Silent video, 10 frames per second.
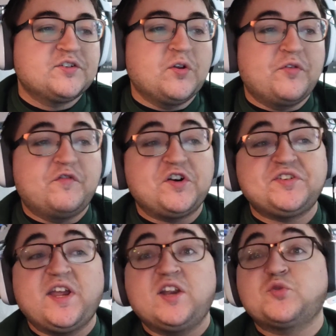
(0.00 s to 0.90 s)
So the
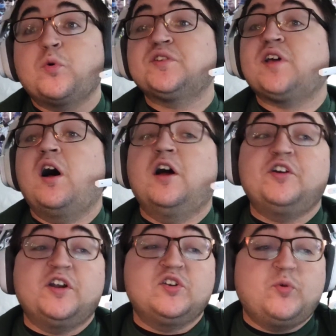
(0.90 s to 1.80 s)
first stage was
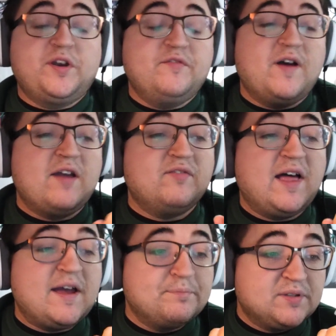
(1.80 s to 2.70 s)
125
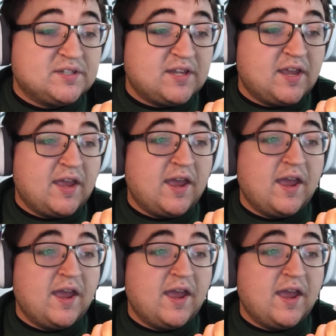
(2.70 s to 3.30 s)
laps